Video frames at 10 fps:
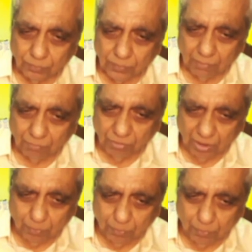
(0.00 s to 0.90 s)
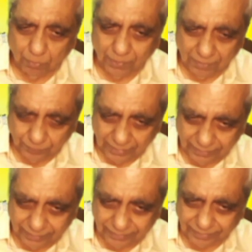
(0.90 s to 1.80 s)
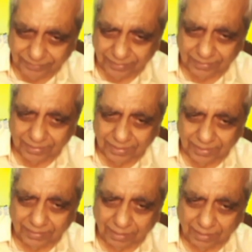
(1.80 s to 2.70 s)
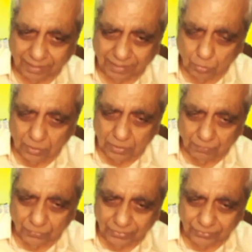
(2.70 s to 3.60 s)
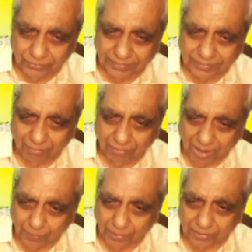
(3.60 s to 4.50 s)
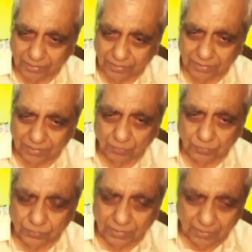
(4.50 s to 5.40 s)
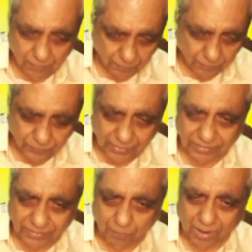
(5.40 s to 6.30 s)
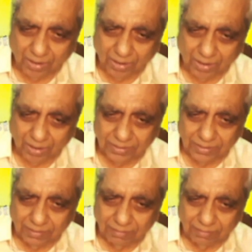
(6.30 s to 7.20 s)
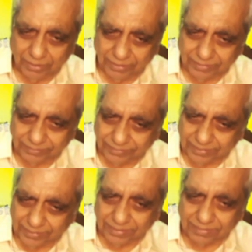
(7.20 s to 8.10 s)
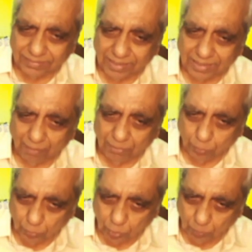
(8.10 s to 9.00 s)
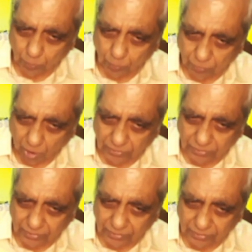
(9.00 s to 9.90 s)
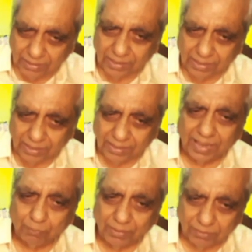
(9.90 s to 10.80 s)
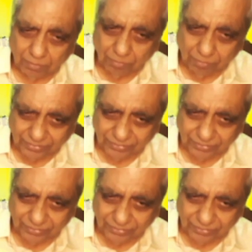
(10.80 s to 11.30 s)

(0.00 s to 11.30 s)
We will be discussing that how these things have happened in the past. Various theories have been proved to be false, or they have been revised